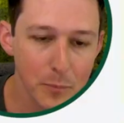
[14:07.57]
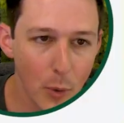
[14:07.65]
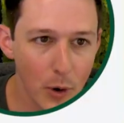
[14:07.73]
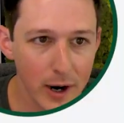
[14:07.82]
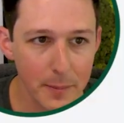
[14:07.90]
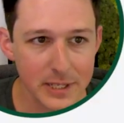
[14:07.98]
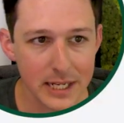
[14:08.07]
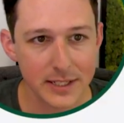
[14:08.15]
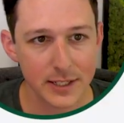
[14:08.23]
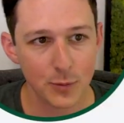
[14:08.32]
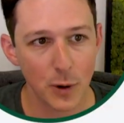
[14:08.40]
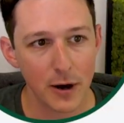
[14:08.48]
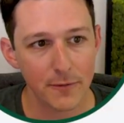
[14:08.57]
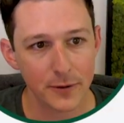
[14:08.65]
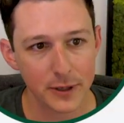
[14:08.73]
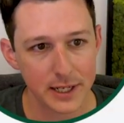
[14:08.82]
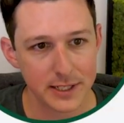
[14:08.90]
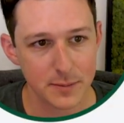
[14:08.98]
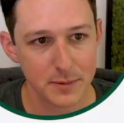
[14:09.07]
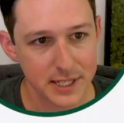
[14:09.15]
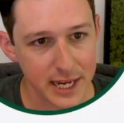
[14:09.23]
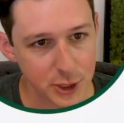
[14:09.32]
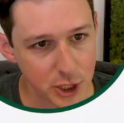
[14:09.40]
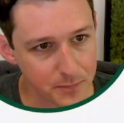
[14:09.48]
More updates as well for
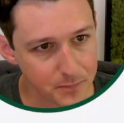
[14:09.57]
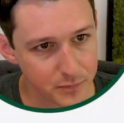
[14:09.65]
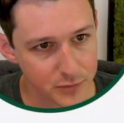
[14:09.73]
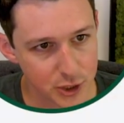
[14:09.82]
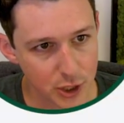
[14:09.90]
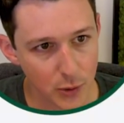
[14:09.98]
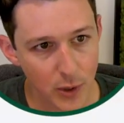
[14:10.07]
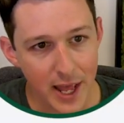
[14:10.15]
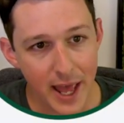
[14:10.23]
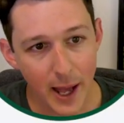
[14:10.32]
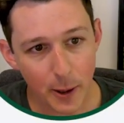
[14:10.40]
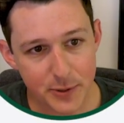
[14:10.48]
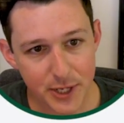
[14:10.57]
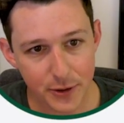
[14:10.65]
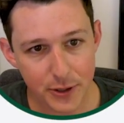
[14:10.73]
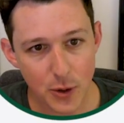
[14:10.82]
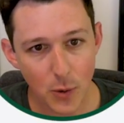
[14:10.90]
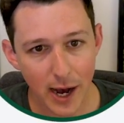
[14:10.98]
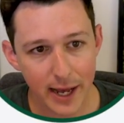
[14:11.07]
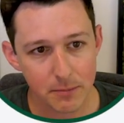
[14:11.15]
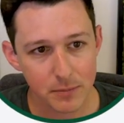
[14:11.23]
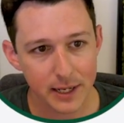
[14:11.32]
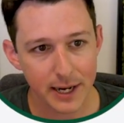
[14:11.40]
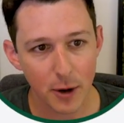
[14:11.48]
customization. So help center U I
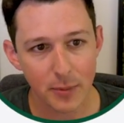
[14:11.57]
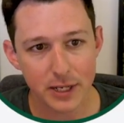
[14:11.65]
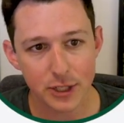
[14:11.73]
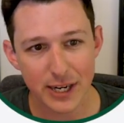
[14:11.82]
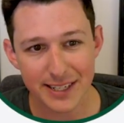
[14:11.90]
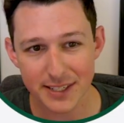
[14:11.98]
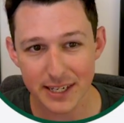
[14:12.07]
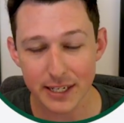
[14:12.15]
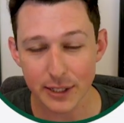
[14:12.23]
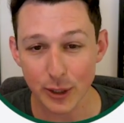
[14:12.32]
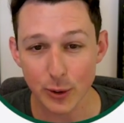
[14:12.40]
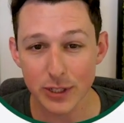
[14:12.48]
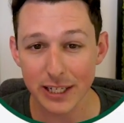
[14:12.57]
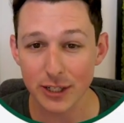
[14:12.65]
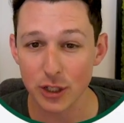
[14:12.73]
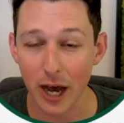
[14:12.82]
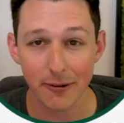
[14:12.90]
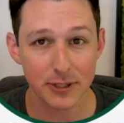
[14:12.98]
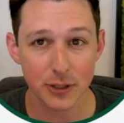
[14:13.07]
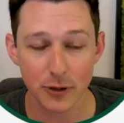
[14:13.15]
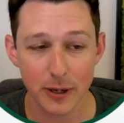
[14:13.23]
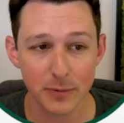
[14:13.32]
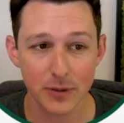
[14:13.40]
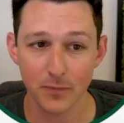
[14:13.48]
can now be adjusted using
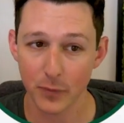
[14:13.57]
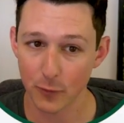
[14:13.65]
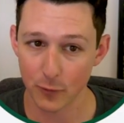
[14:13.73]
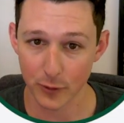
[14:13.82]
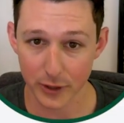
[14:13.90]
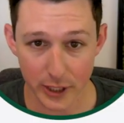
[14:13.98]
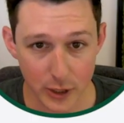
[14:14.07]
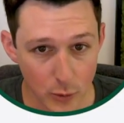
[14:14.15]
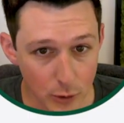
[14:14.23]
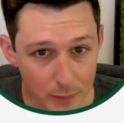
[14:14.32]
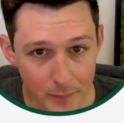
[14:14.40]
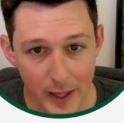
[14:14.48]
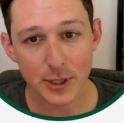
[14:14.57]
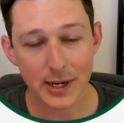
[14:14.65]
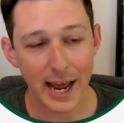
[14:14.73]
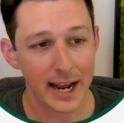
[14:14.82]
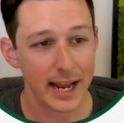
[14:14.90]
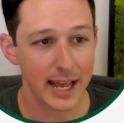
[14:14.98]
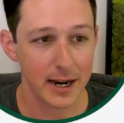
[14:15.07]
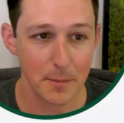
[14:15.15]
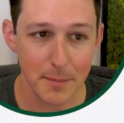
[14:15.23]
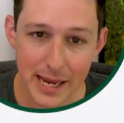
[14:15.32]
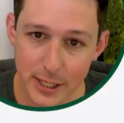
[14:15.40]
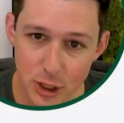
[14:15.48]
JavaScript. Really cool. So you can add
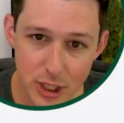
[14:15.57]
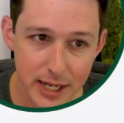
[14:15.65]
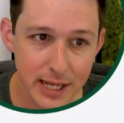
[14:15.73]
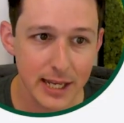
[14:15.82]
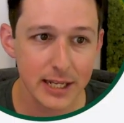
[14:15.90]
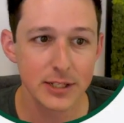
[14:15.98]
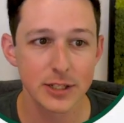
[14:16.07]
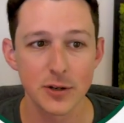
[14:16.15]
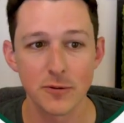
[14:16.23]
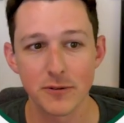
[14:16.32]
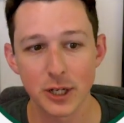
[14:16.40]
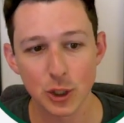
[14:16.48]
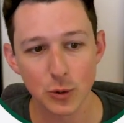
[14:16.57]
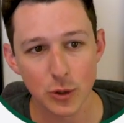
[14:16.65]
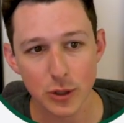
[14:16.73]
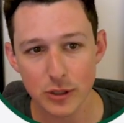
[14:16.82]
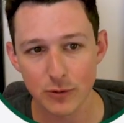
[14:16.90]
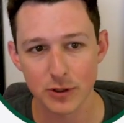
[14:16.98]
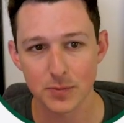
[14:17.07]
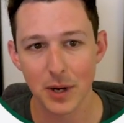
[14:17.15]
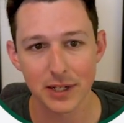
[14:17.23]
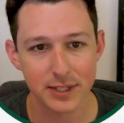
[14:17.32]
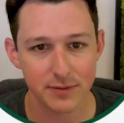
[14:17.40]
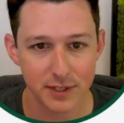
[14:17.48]
animations, do visuals,
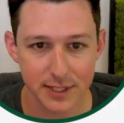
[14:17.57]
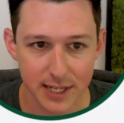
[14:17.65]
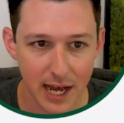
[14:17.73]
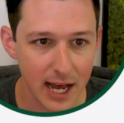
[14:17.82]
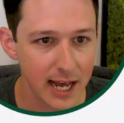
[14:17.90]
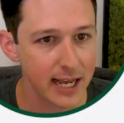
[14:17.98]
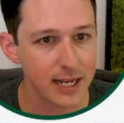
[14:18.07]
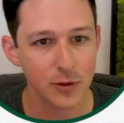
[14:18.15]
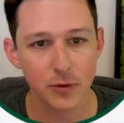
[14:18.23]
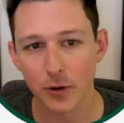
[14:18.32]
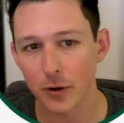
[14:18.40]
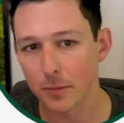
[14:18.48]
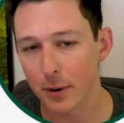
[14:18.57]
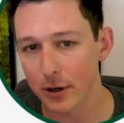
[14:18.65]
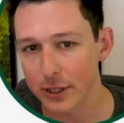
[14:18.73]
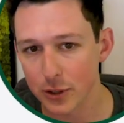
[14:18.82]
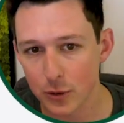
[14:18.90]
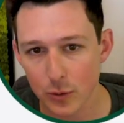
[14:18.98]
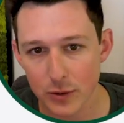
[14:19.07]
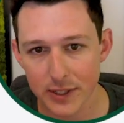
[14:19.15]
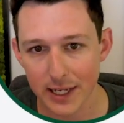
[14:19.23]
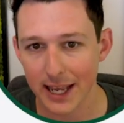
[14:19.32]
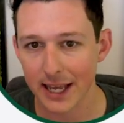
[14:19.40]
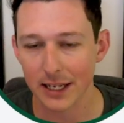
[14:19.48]
responsive design, third-party tools
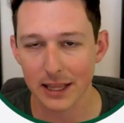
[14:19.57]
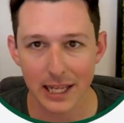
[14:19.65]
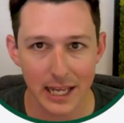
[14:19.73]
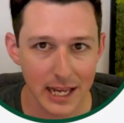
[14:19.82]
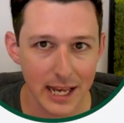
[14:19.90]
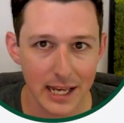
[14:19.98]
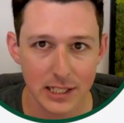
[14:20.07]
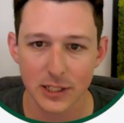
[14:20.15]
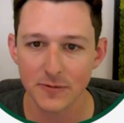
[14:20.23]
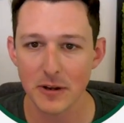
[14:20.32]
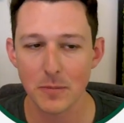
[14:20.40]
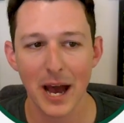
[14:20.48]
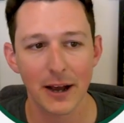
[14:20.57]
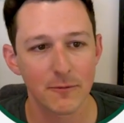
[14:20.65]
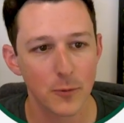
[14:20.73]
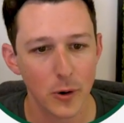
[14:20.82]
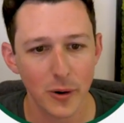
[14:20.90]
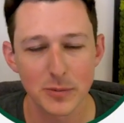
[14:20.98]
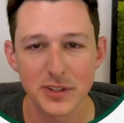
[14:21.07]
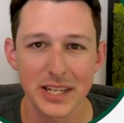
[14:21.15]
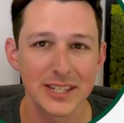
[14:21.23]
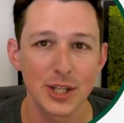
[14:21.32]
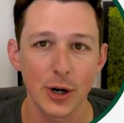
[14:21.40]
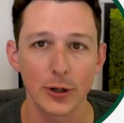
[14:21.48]
like analytics, feedback forms,
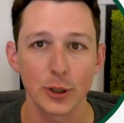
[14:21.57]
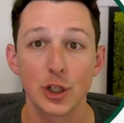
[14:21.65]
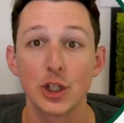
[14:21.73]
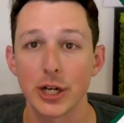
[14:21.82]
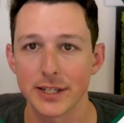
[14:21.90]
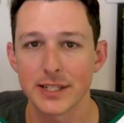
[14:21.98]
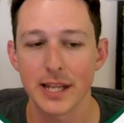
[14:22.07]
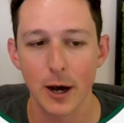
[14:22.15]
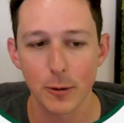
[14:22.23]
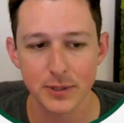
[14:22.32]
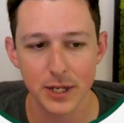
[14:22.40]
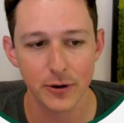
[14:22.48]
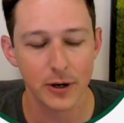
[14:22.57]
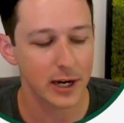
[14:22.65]
things that aren't just the help center